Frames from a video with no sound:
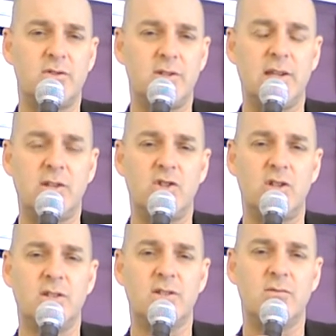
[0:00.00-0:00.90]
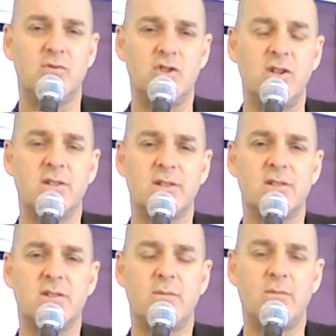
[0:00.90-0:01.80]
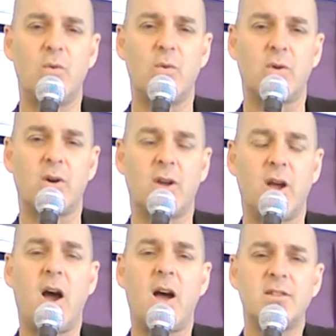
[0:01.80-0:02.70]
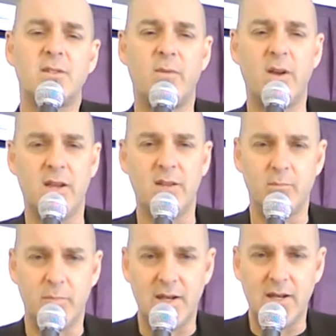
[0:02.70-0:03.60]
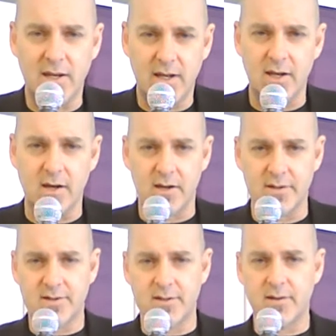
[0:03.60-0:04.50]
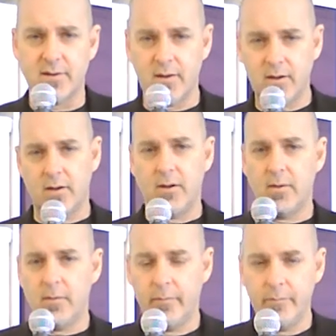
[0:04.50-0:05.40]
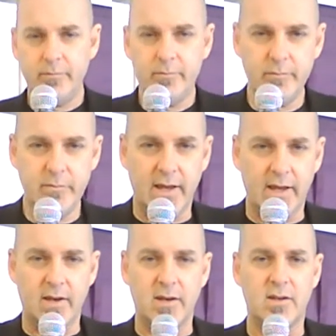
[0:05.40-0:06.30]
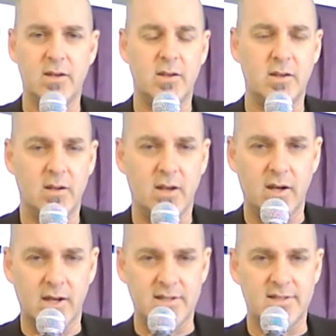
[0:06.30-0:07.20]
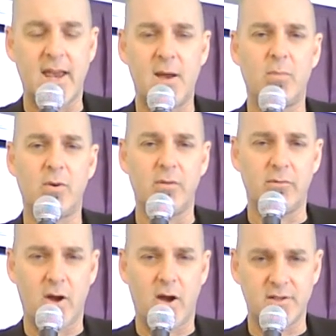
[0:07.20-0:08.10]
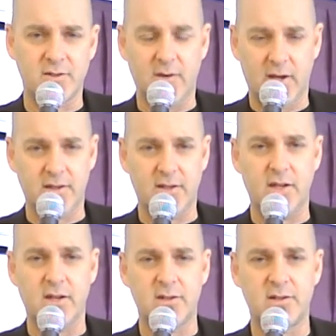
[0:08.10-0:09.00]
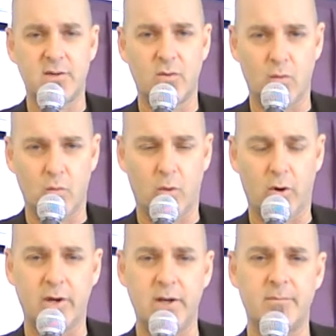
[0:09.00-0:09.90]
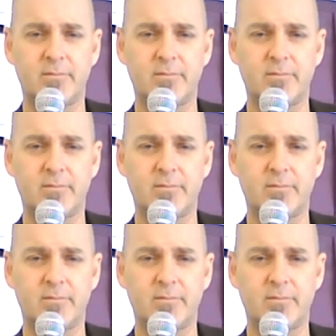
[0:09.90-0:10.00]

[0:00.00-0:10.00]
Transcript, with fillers: teachings of Jesus for God's faith being in us and an example of God's faith in us working.